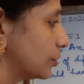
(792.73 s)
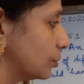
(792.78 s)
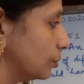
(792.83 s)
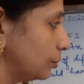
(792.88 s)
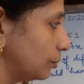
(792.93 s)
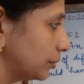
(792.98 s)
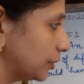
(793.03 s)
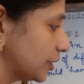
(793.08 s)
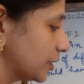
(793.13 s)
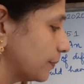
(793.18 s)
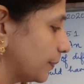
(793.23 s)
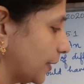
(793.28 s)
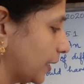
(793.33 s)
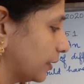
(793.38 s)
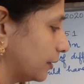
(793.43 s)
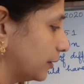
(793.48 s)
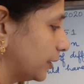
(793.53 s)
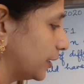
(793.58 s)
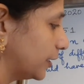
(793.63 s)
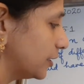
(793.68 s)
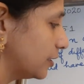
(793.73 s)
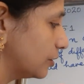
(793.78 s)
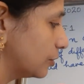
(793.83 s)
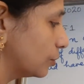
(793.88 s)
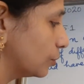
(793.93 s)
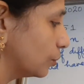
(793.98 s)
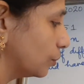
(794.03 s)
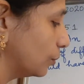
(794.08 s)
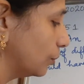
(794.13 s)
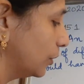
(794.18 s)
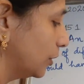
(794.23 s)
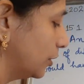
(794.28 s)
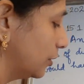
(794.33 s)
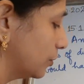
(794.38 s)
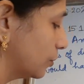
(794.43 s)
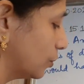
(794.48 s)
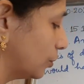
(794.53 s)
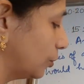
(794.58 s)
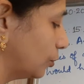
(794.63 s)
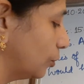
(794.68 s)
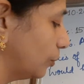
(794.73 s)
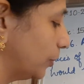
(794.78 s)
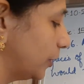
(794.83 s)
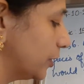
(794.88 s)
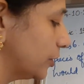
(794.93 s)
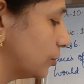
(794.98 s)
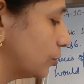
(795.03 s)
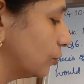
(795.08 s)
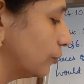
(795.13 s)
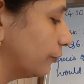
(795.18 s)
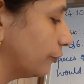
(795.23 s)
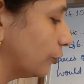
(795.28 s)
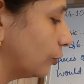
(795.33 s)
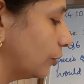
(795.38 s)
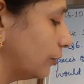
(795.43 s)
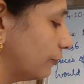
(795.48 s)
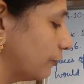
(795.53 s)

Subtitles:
to this part, that is 2. So 2 plus 2, 4.